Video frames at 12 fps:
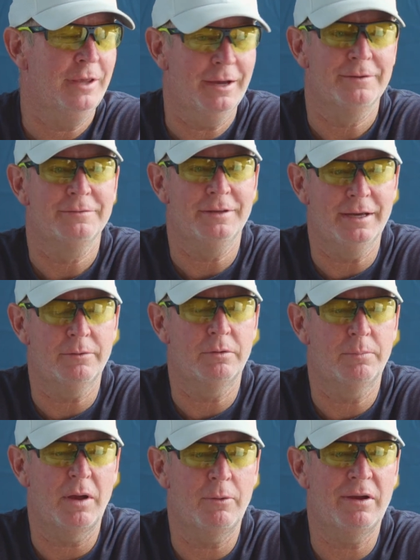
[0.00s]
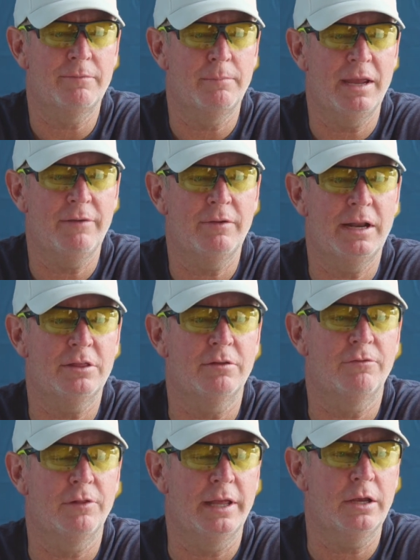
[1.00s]
Yeah. We have Maven at
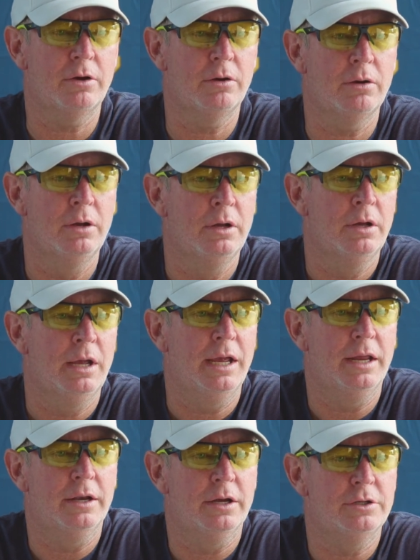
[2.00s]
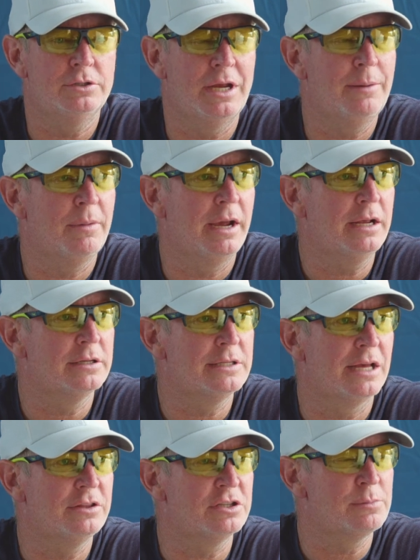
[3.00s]
the flanker, and Jay Mike is
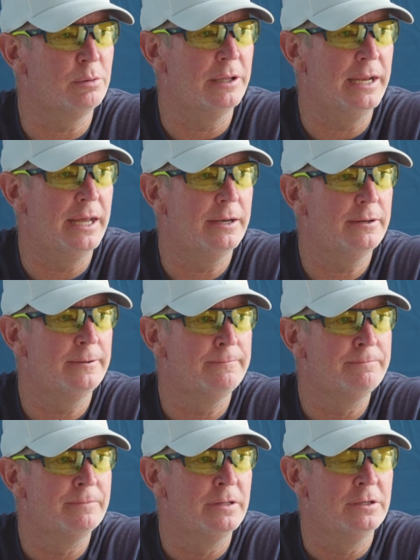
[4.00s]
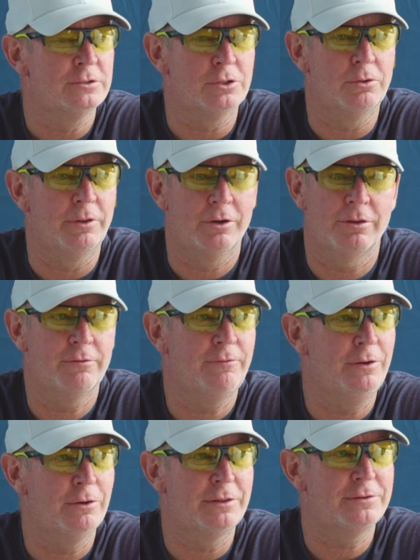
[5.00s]
at the split end. So they're on the
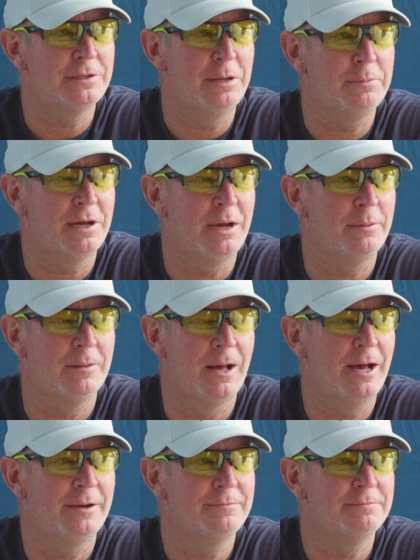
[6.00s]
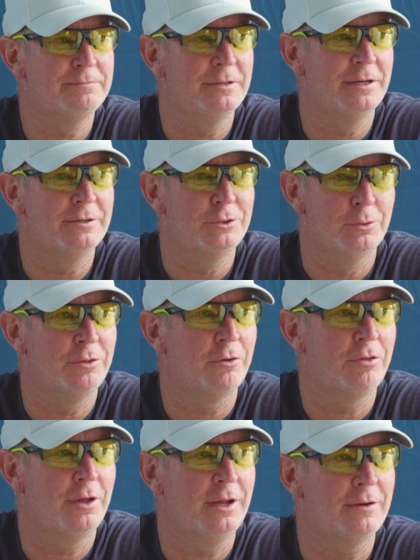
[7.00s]
field at the same time a lot, doing
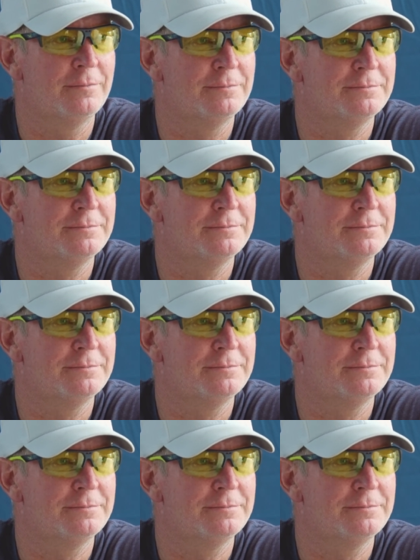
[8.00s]
their thing.